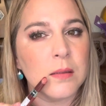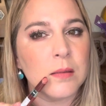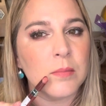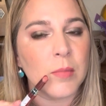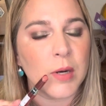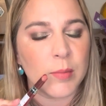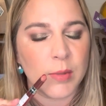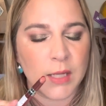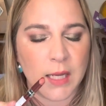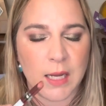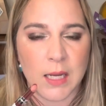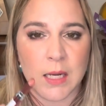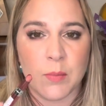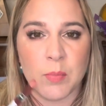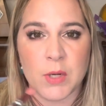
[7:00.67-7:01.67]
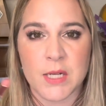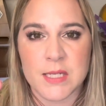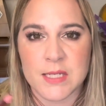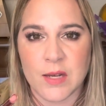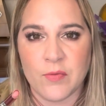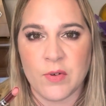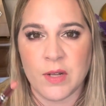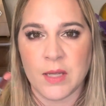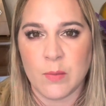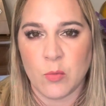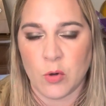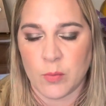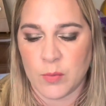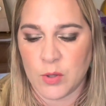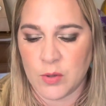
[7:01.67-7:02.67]
Marmalade, but it's definitely
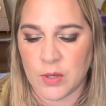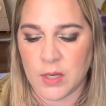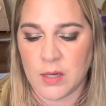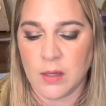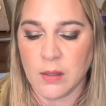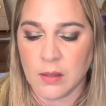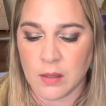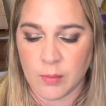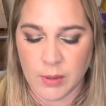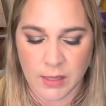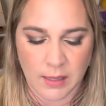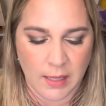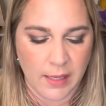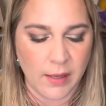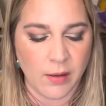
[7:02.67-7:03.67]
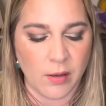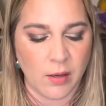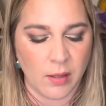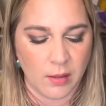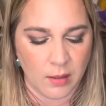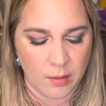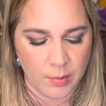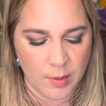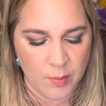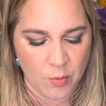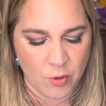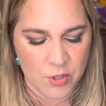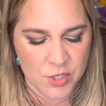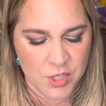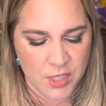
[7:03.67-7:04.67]
more muted, a little bit lighter, a little bit
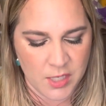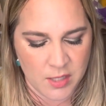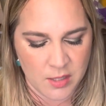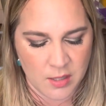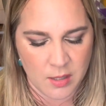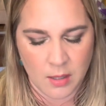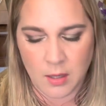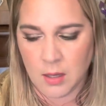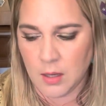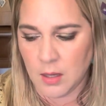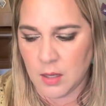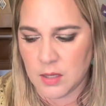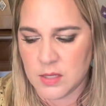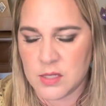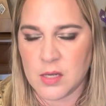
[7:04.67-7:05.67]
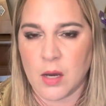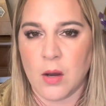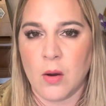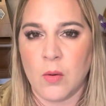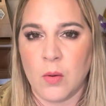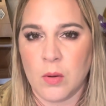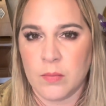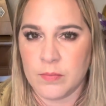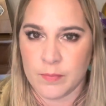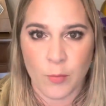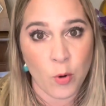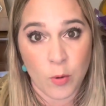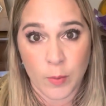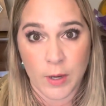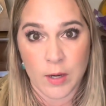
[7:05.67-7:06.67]
more sheer. So
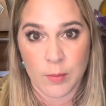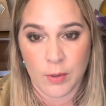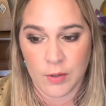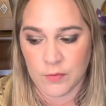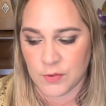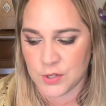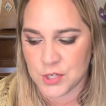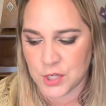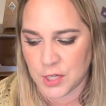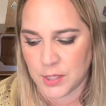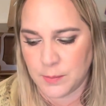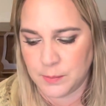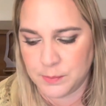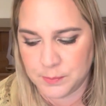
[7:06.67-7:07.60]
more wearable for sure.